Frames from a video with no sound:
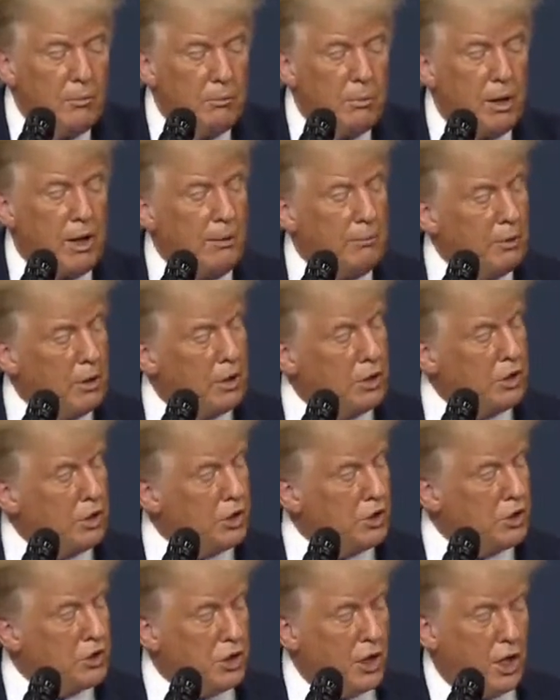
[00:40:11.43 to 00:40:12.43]
But I'm going to
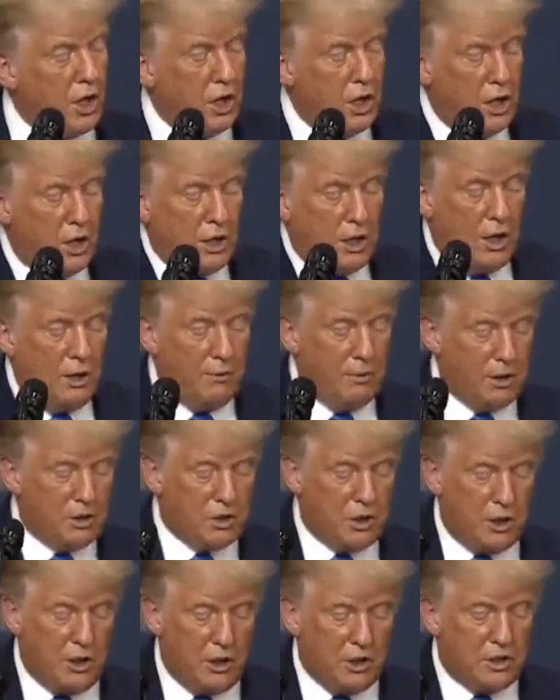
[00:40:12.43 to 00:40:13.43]
just say,
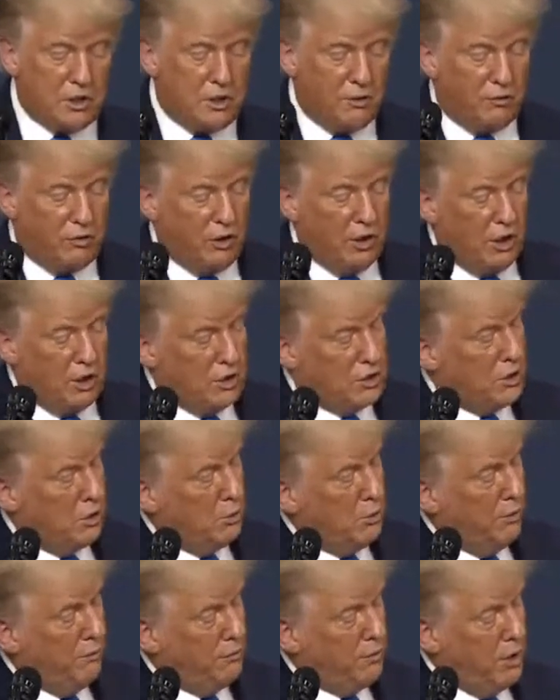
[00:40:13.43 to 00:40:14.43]
it's a list of things
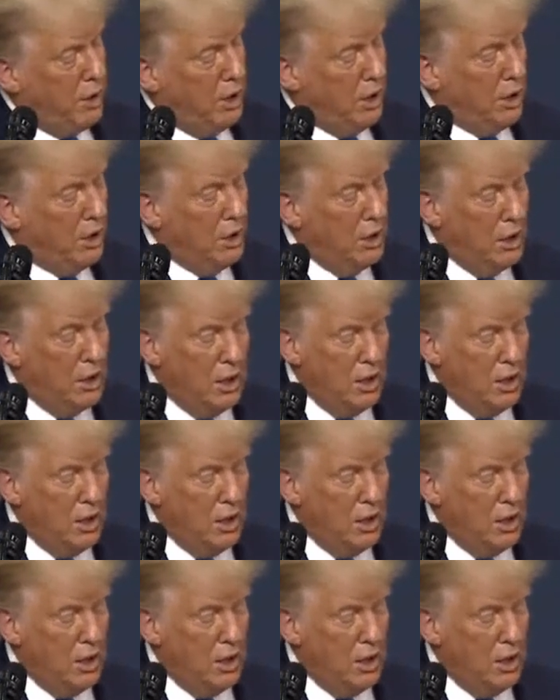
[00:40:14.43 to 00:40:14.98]
that we've done.